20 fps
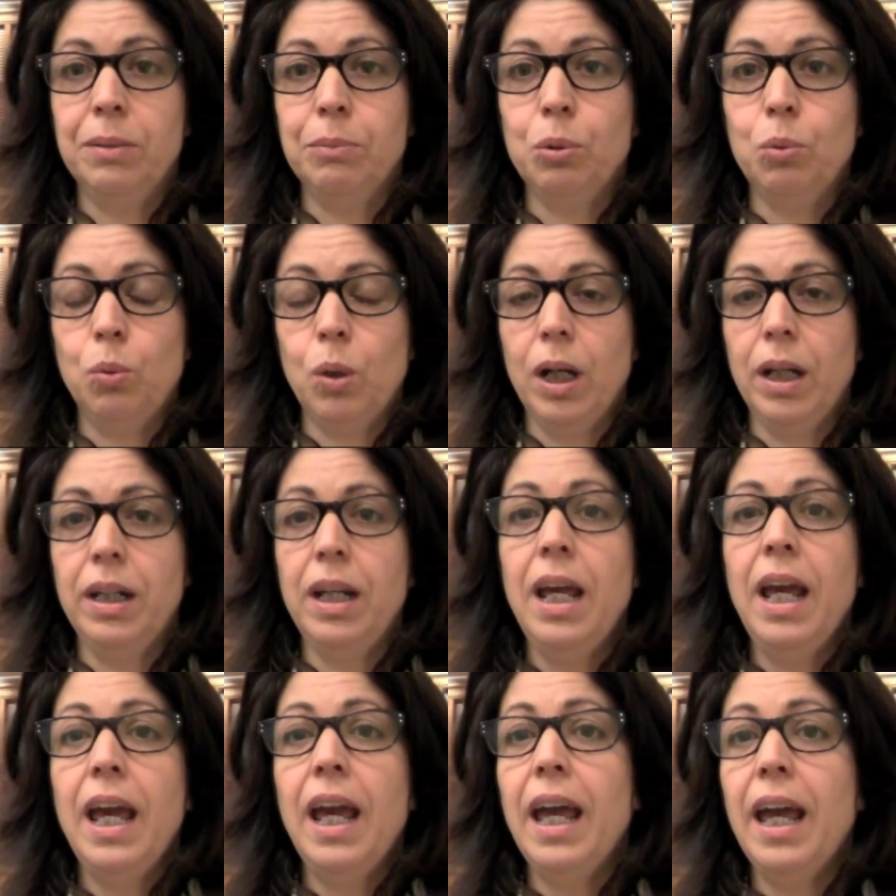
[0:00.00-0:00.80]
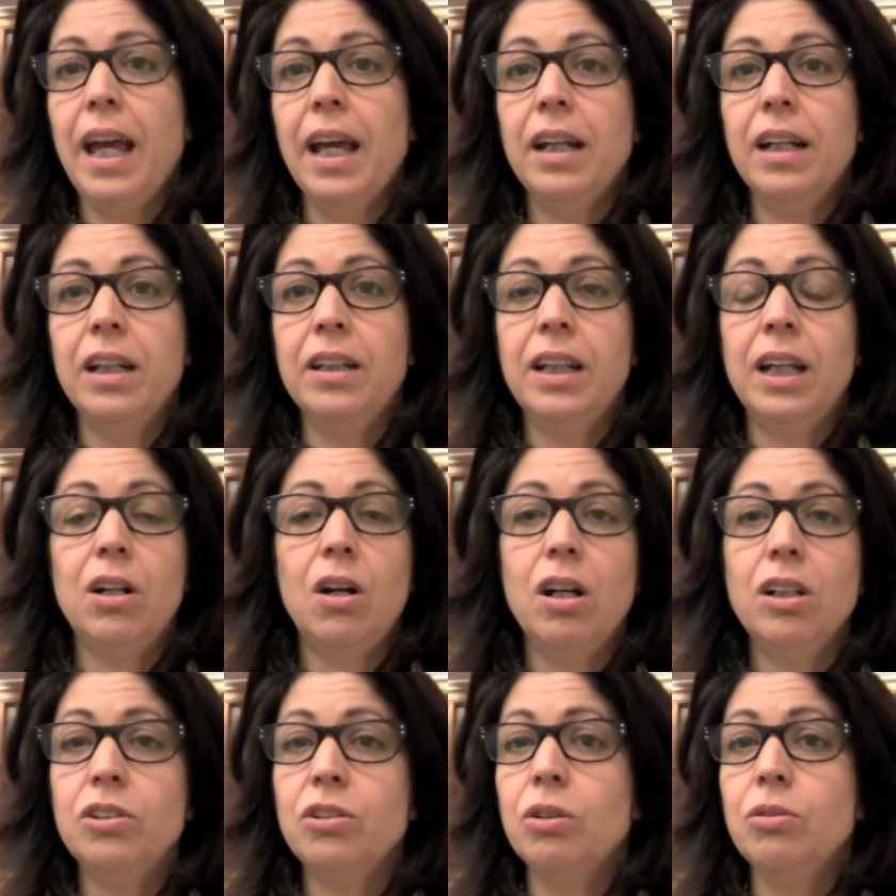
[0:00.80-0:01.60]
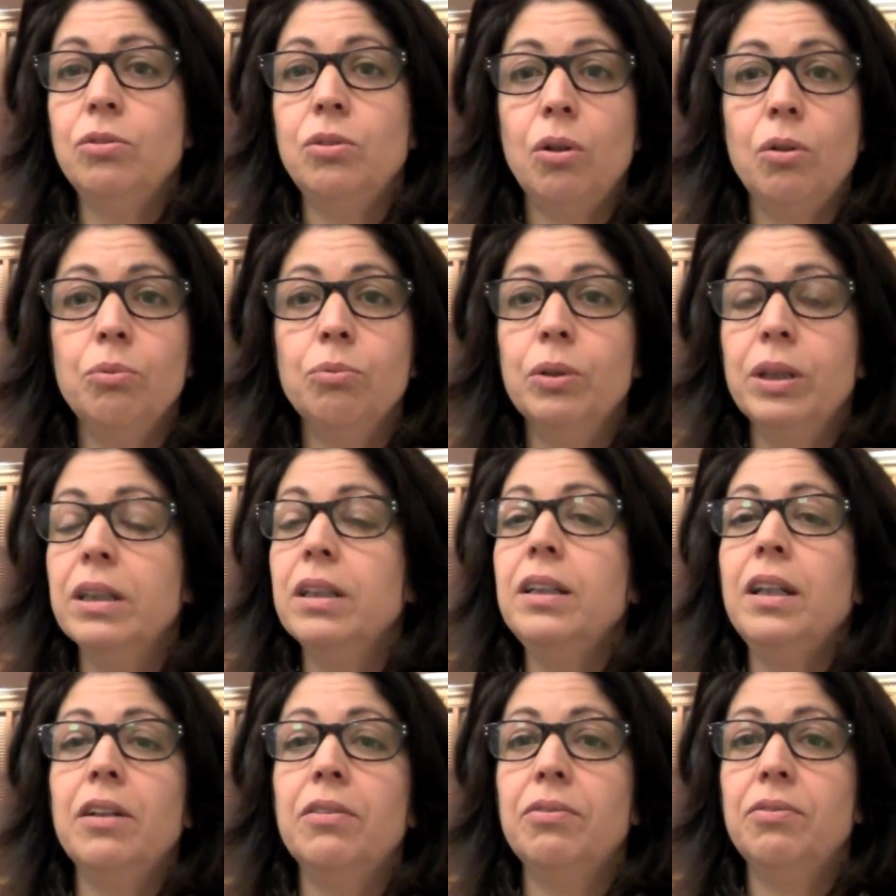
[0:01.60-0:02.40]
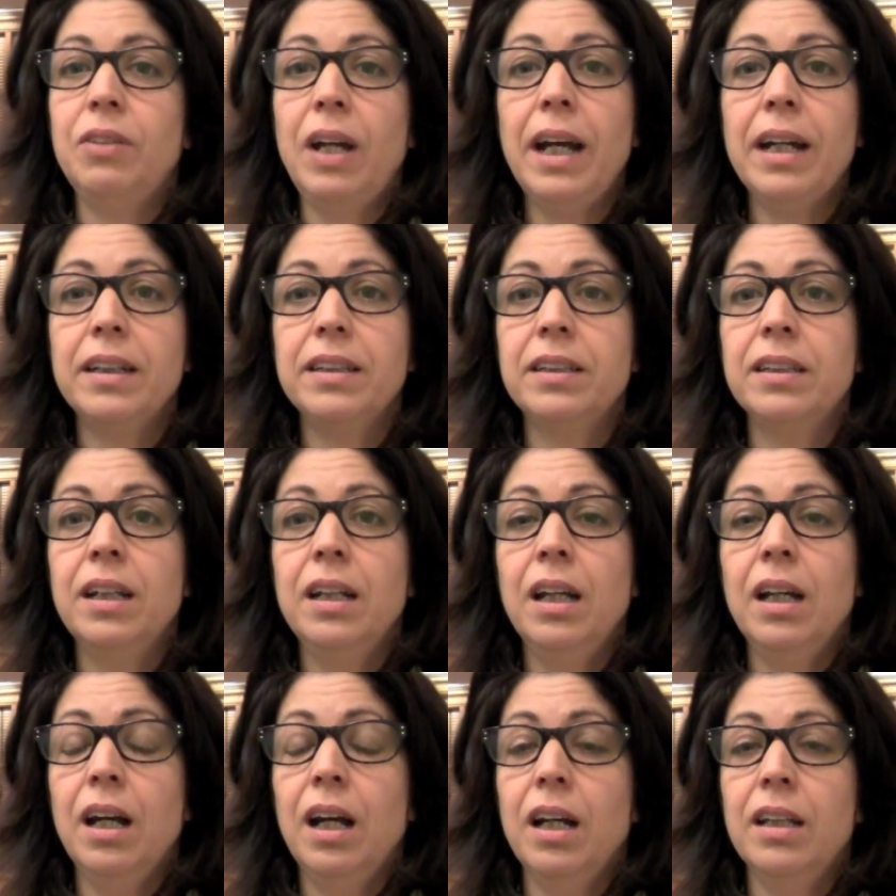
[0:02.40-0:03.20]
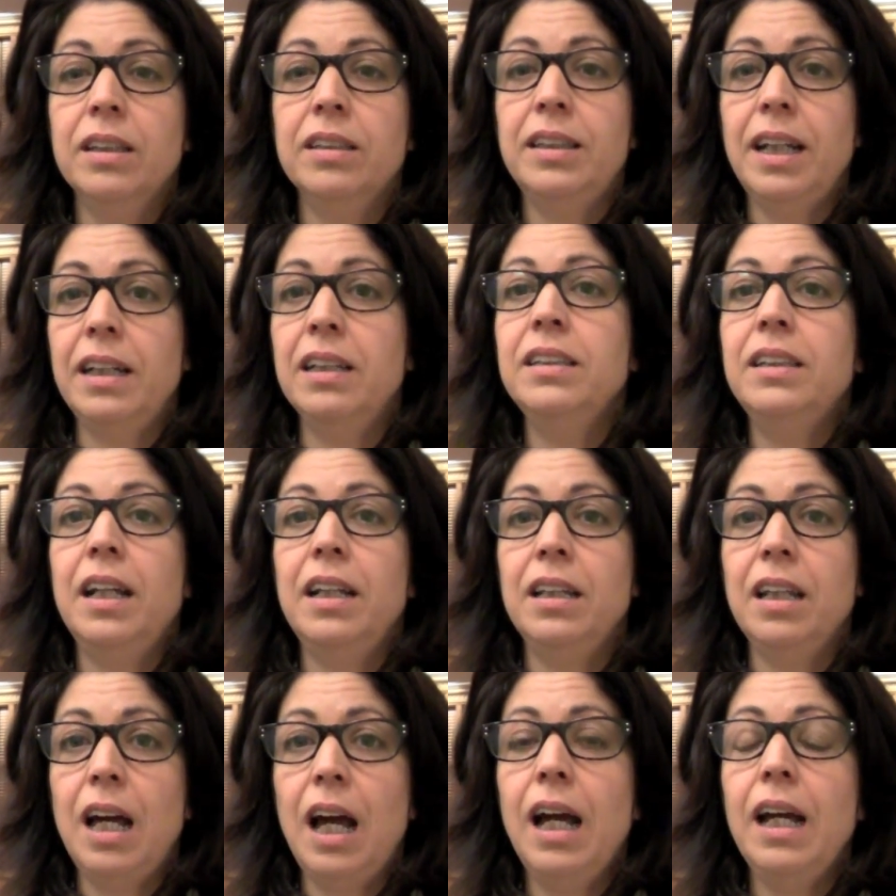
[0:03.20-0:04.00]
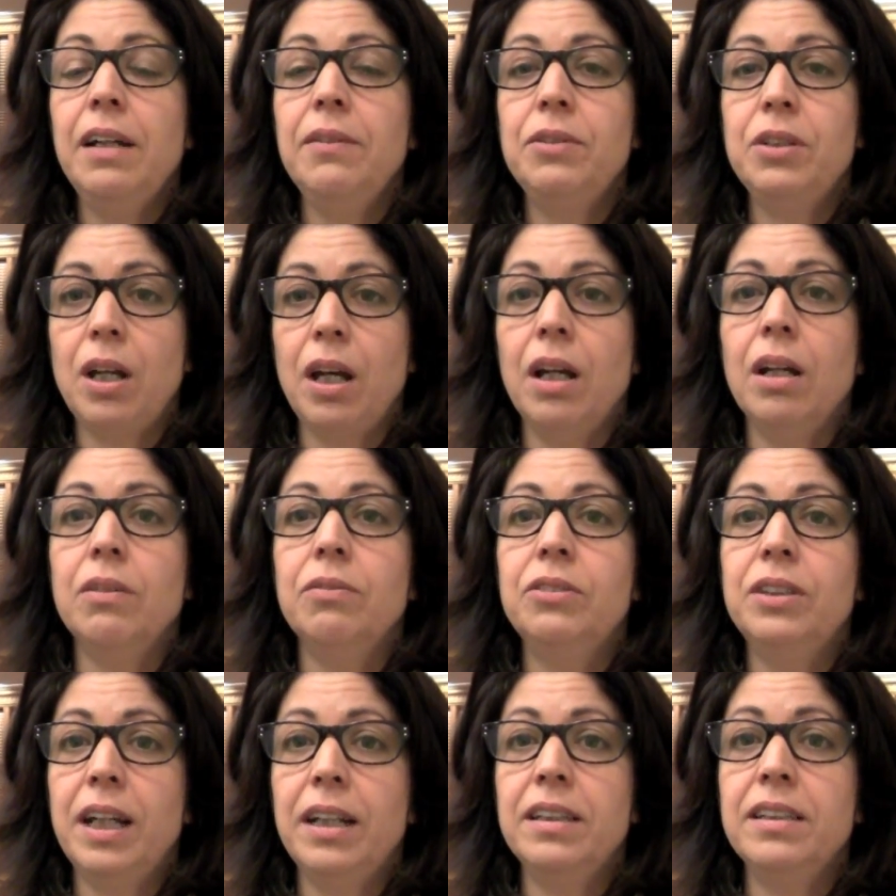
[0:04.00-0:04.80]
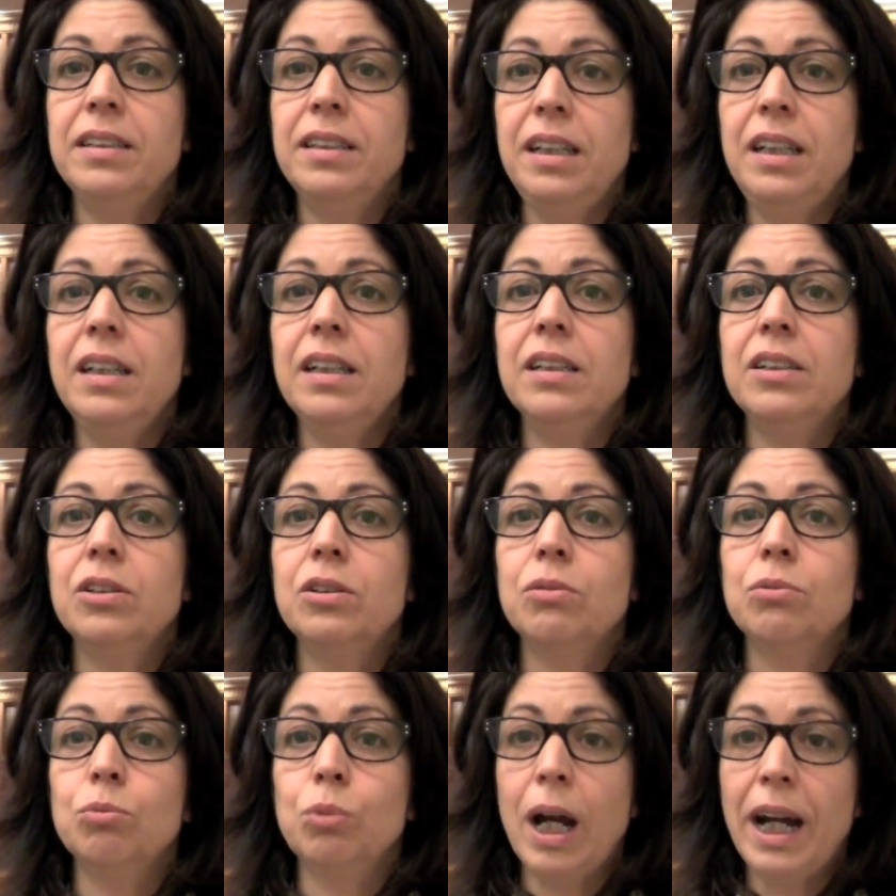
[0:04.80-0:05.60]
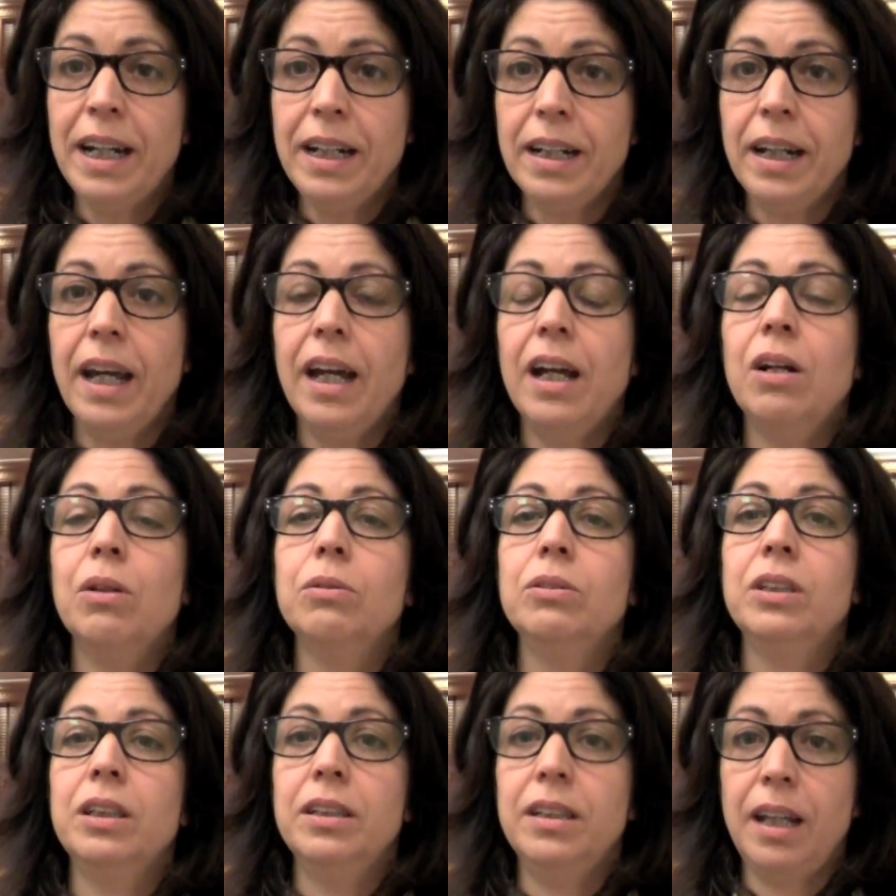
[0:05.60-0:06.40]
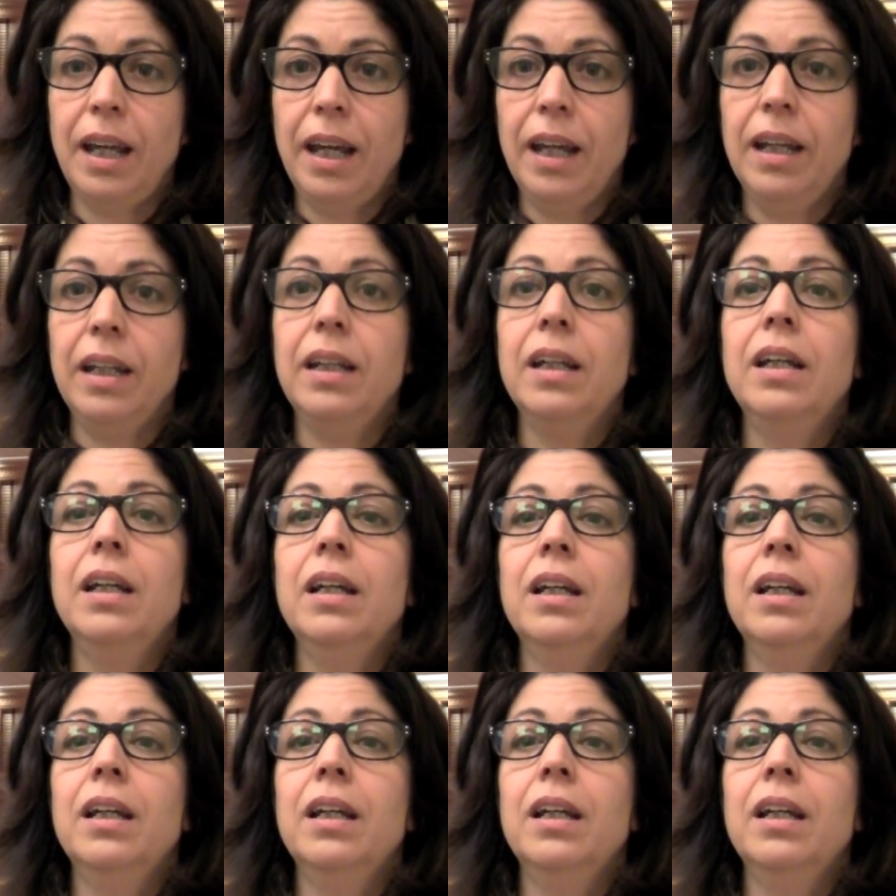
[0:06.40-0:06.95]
Number one, and that also don't really affect uh, the day-to-day lives of Tennesseans right now, today,